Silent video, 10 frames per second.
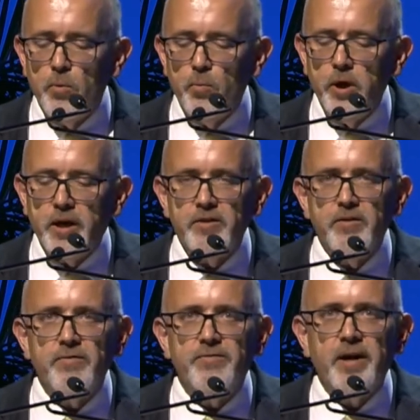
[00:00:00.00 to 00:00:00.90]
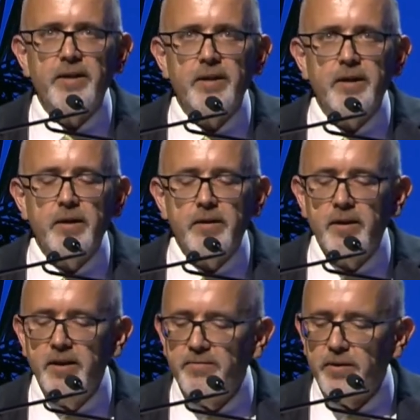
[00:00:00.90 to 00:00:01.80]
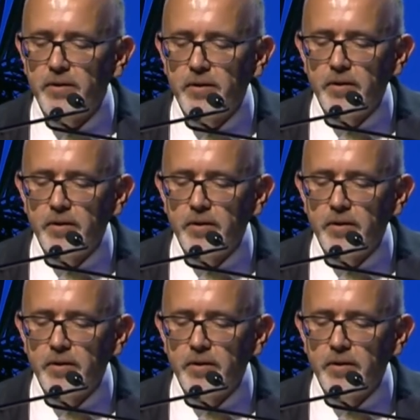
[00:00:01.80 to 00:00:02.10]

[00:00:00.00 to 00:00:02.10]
We can finally deliver